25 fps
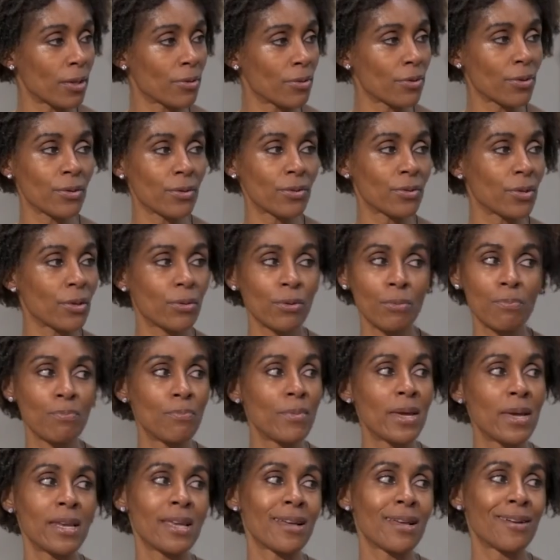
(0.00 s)
Other there are
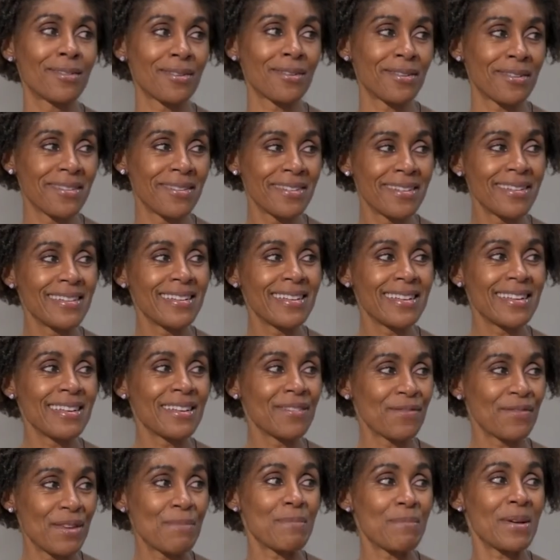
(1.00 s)
many other
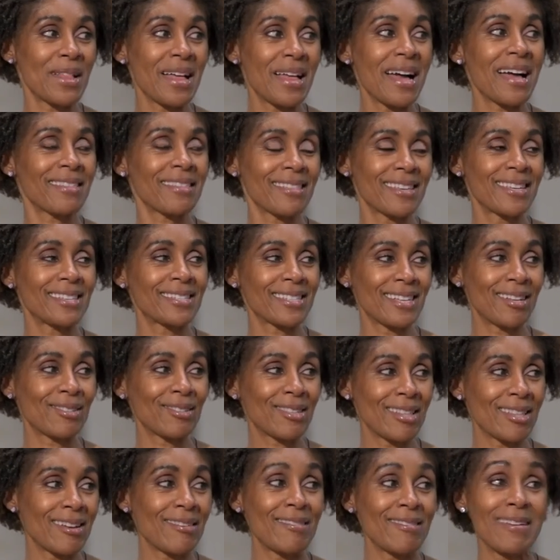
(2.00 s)
female athletes
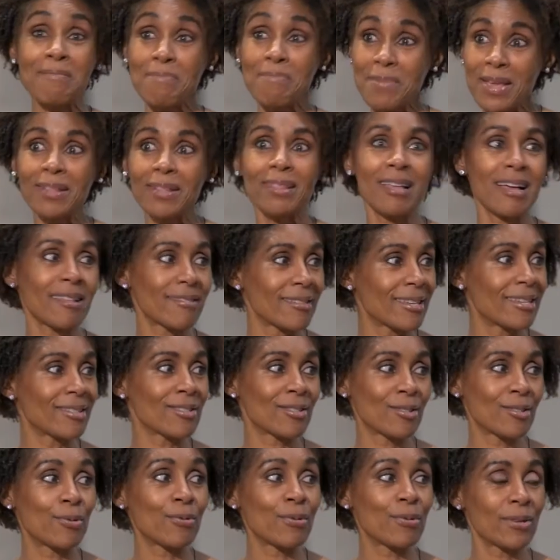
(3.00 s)
out there and male
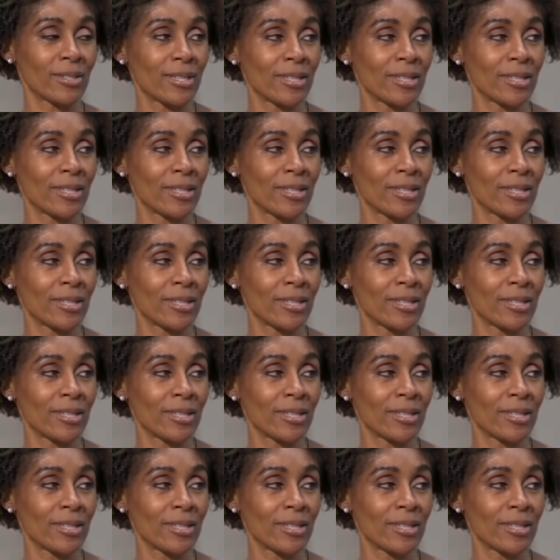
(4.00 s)
athletes too are